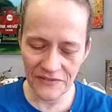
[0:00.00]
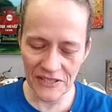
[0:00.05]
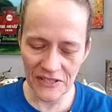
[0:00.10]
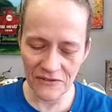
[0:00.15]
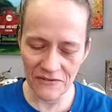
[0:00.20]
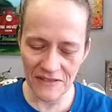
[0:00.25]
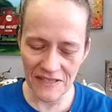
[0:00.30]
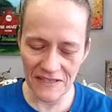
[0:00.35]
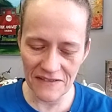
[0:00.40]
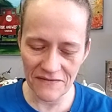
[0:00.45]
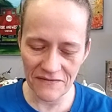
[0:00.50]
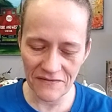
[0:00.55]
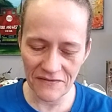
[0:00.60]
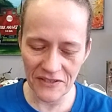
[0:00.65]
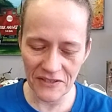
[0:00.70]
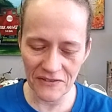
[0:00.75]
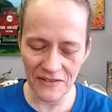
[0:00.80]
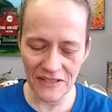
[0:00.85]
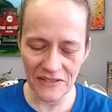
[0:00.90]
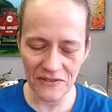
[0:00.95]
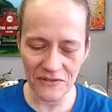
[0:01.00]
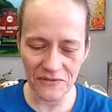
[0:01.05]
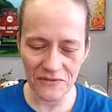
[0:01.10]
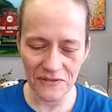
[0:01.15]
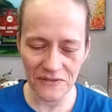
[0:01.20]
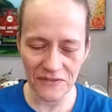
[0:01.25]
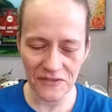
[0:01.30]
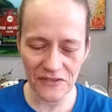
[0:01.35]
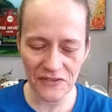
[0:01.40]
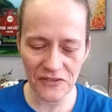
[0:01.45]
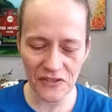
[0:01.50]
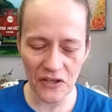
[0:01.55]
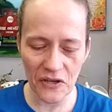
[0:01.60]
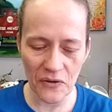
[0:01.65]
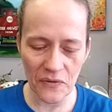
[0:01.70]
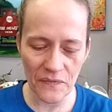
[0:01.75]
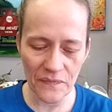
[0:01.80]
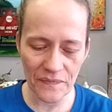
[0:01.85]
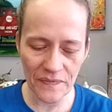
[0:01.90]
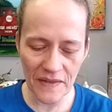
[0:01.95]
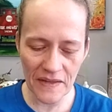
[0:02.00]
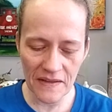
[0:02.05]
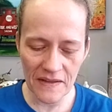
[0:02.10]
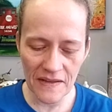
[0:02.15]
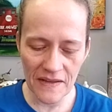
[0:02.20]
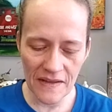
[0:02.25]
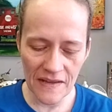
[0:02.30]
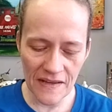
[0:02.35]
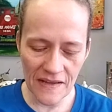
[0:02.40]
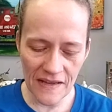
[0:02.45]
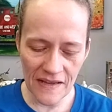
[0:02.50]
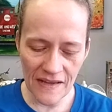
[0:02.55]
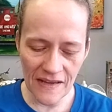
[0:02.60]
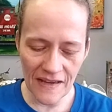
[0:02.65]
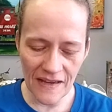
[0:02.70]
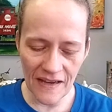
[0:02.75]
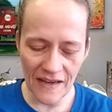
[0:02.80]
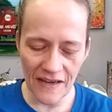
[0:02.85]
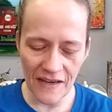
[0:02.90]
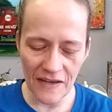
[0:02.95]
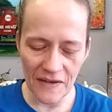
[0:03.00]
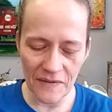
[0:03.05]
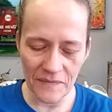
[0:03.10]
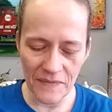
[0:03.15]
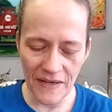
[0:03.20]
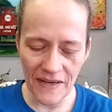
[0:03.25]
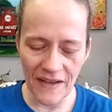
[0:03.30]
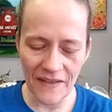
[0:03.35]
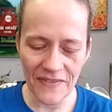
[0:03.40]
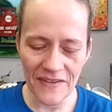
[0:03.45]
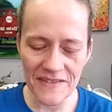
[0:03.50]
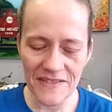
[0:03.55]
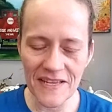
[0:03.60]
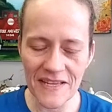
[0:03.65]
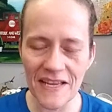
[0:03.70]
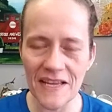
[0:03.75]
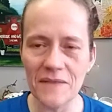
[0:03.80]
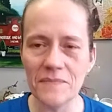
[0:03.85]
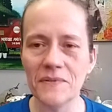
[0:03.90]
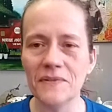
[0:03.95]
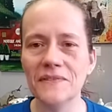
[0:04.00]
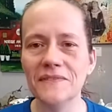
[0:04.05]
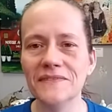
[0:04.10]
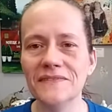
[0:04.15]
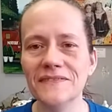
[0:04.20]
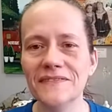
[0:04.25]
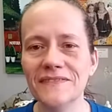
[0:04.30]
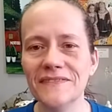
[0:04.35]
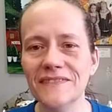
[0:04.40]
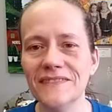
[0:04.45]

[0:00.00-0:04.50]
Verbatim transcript: Very, very cool. So um, on the table